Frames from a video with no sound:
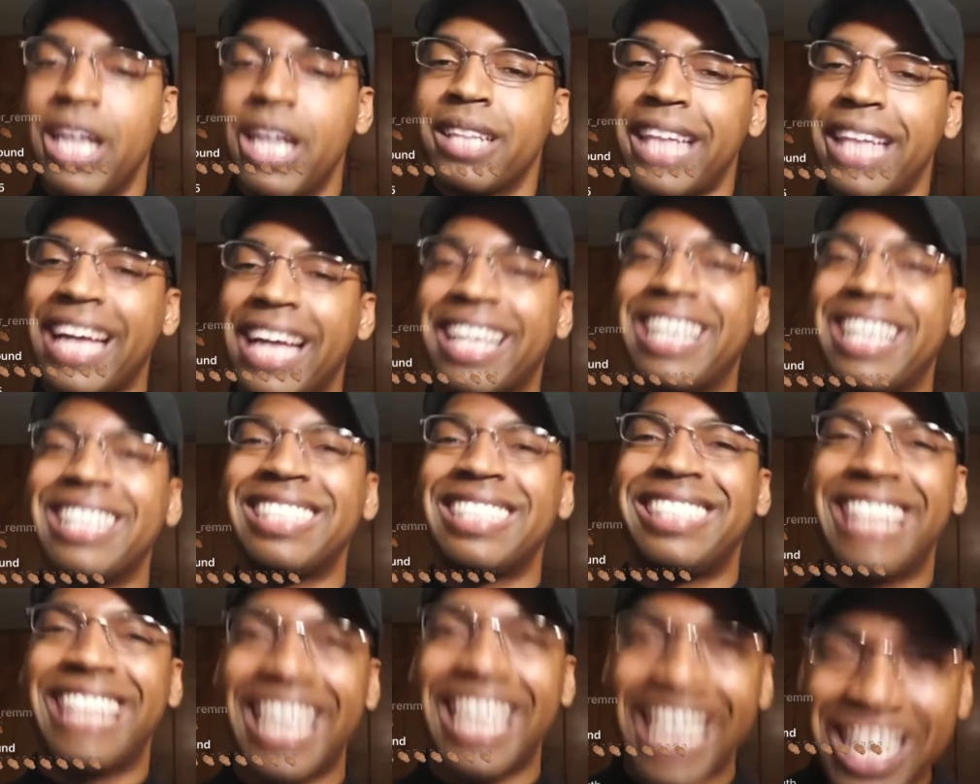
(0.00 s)
that
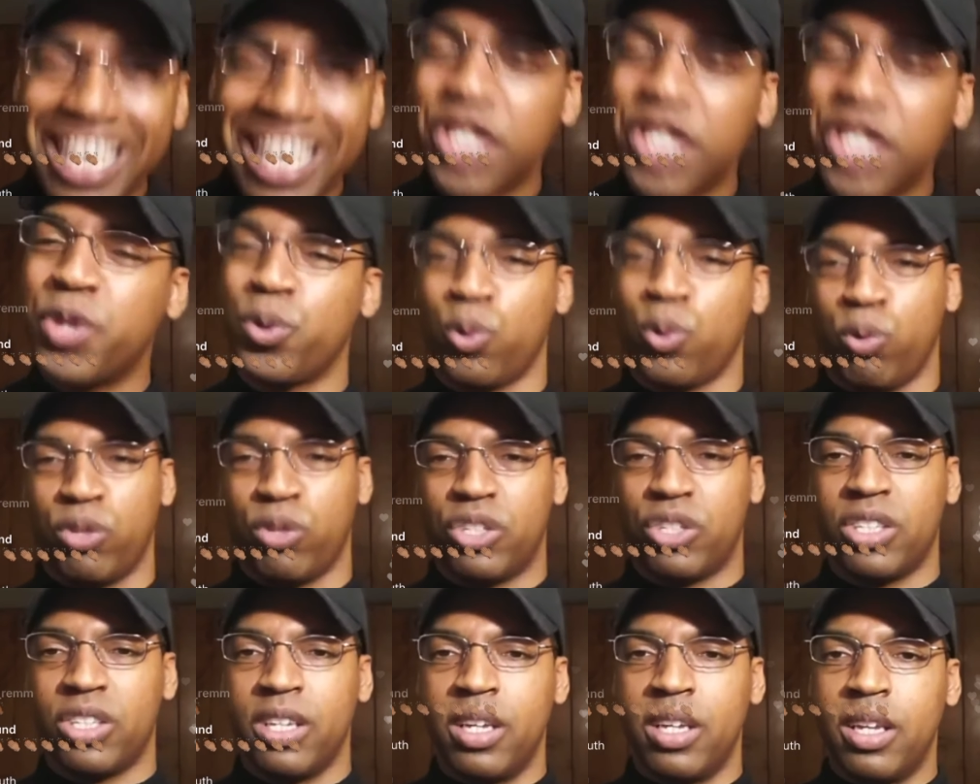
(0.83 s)

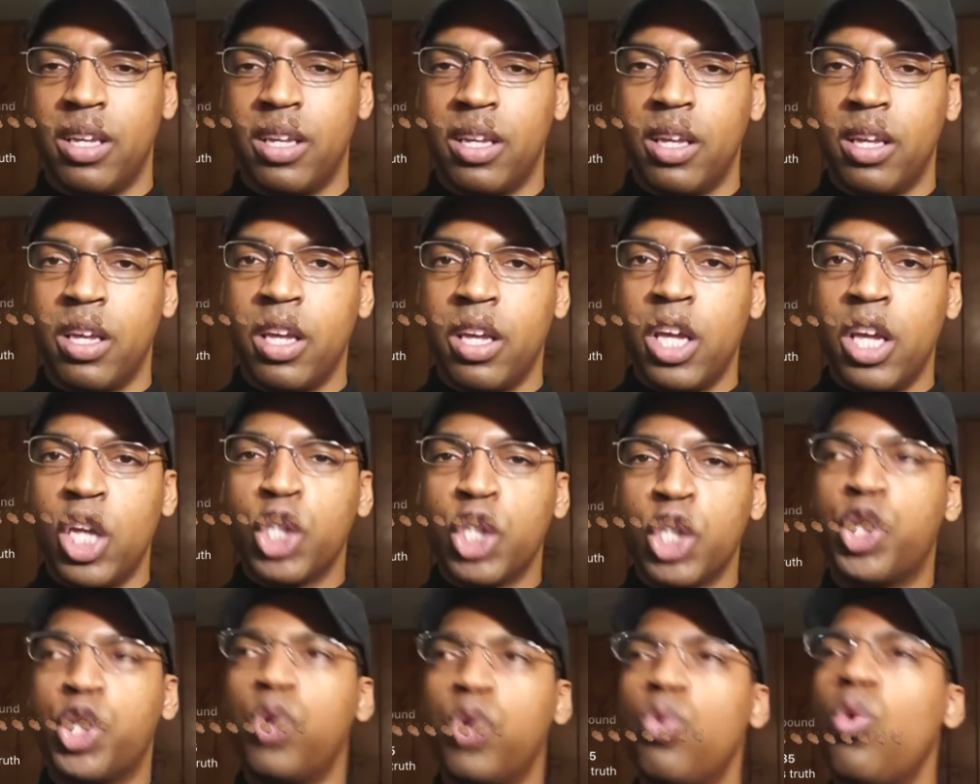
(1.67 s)
continues
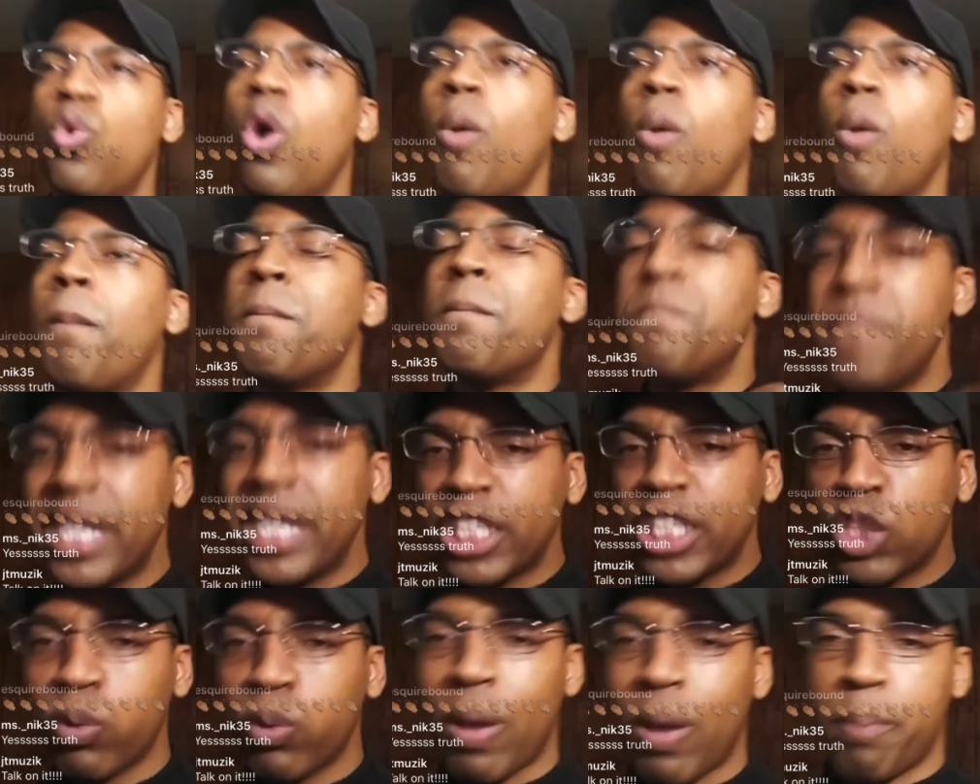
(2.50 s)
to
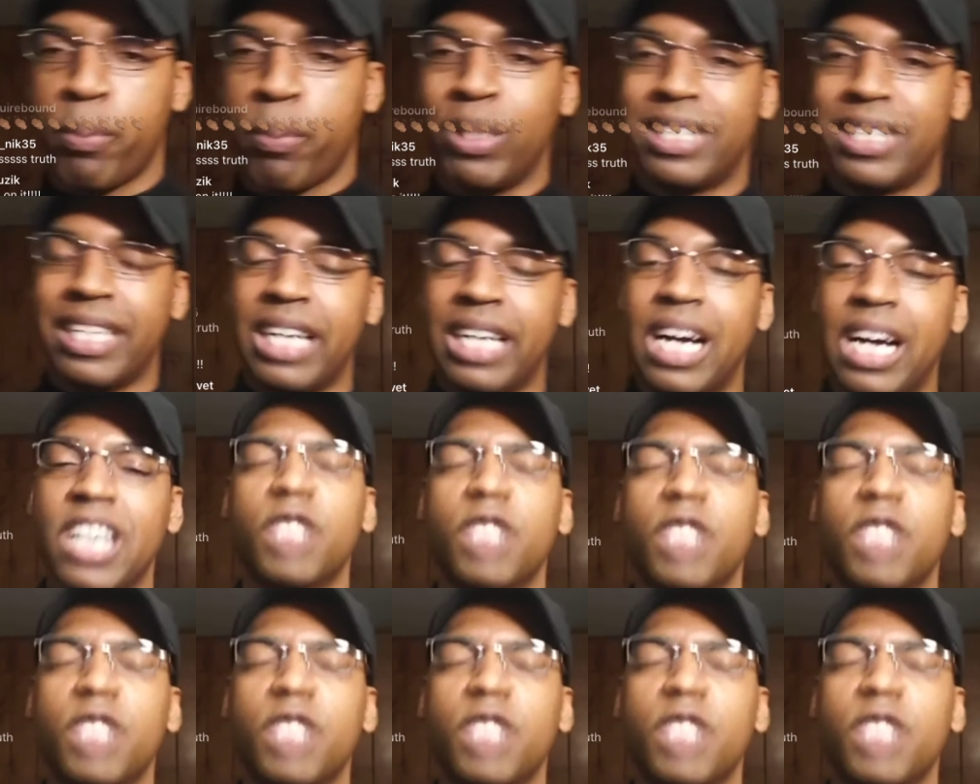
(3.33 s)
misrepresent us,